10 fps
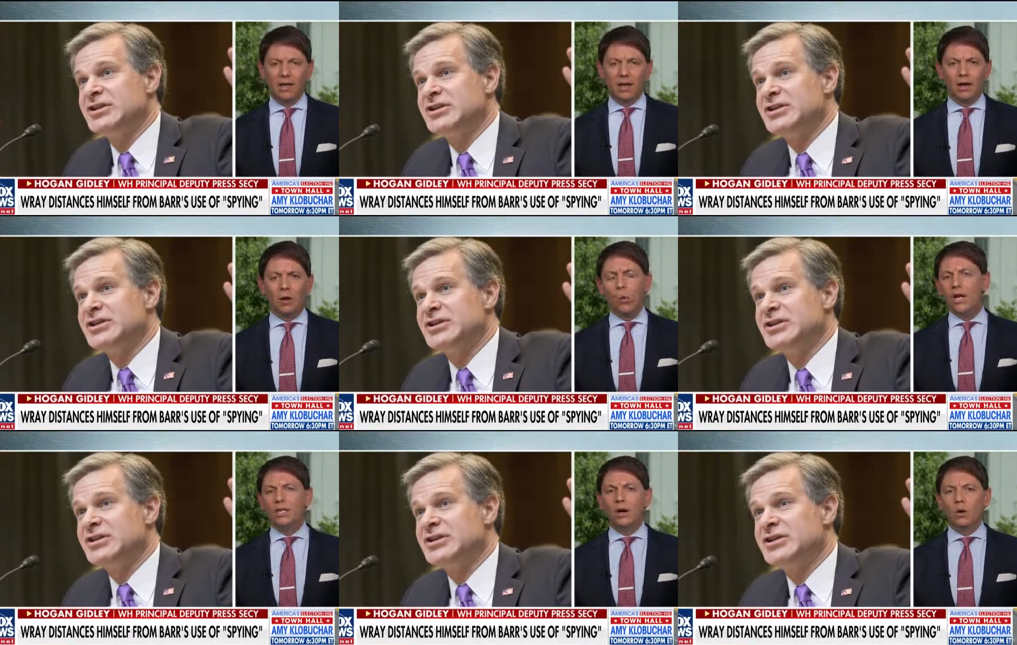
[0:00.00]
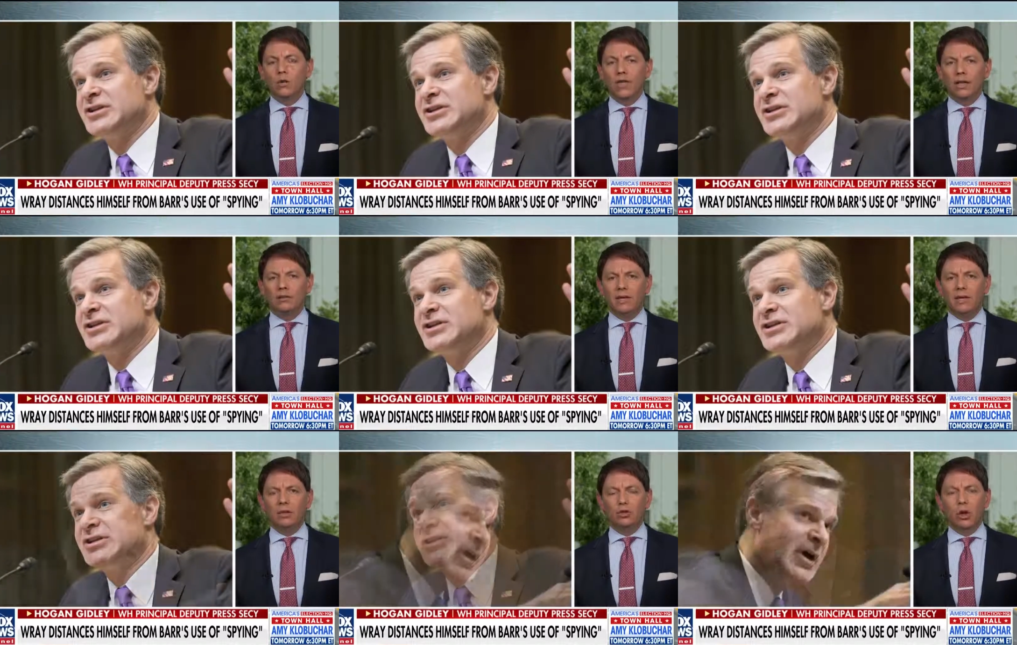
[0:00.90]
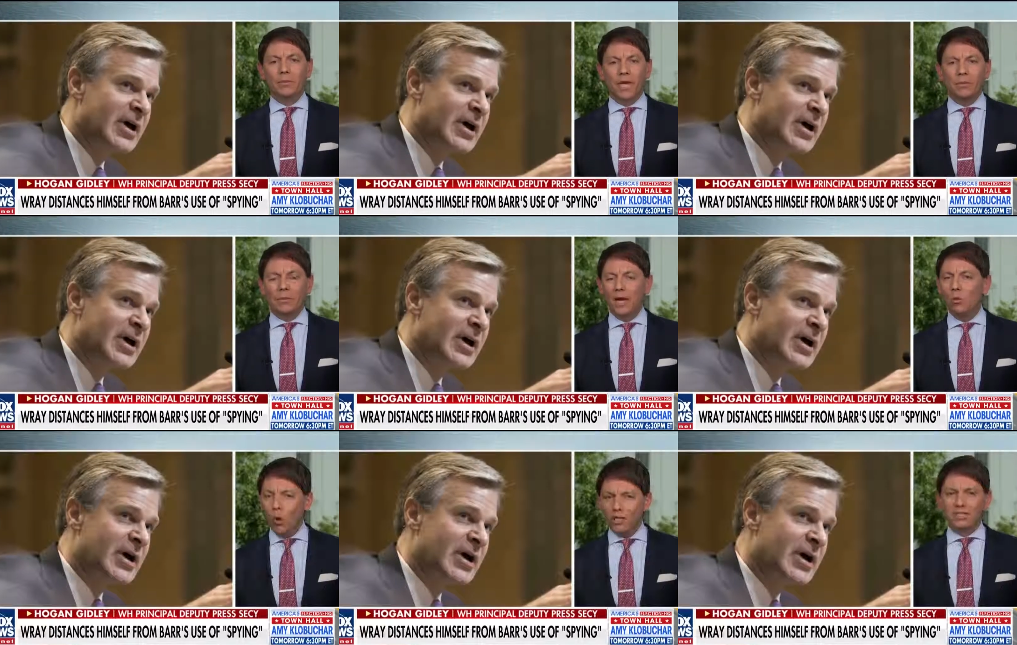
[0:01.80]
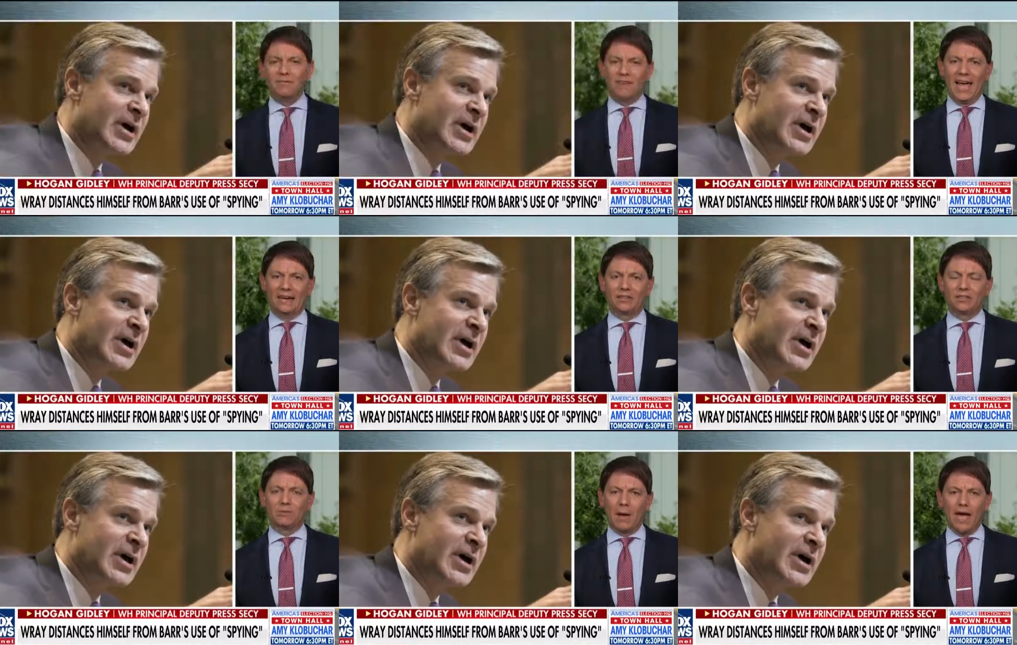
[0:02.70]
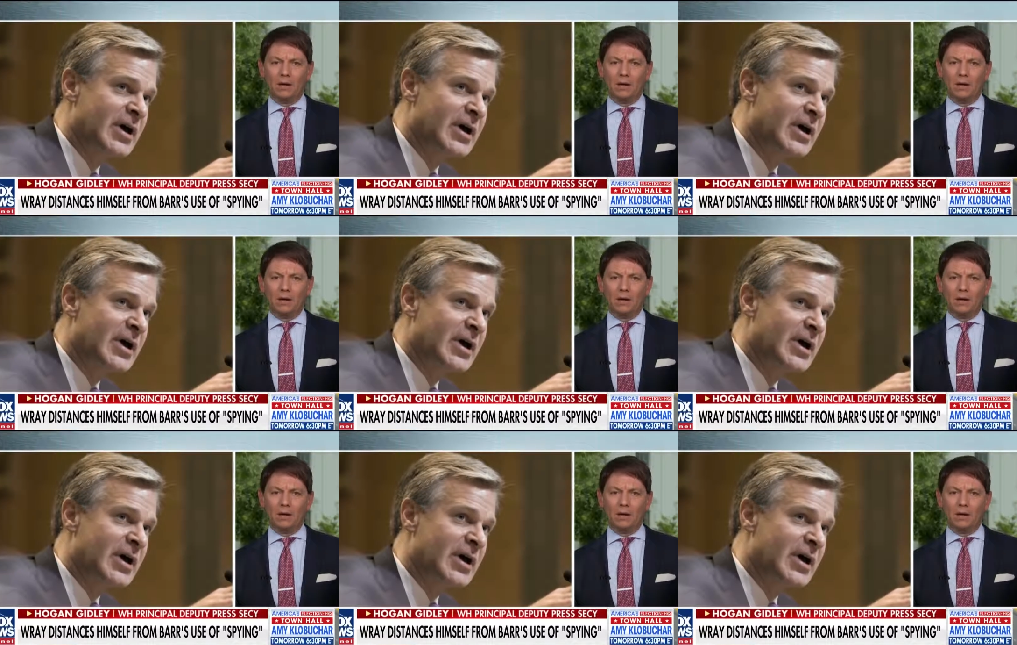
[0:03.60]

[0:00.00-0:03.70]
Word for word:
Speaker 1: Uh, we know that the Trump campaign was, in fact, spied